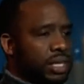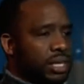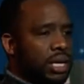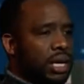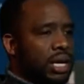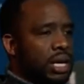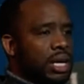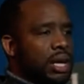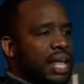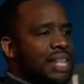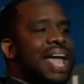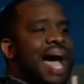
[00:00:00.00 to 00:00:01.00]
And
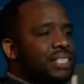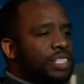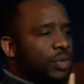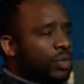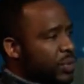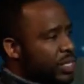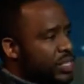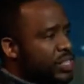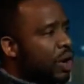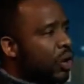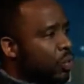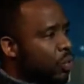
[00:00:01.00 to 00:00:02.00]
Nazareth was
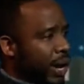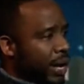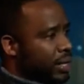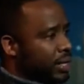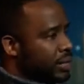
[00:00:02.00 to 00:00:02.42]
nowhere.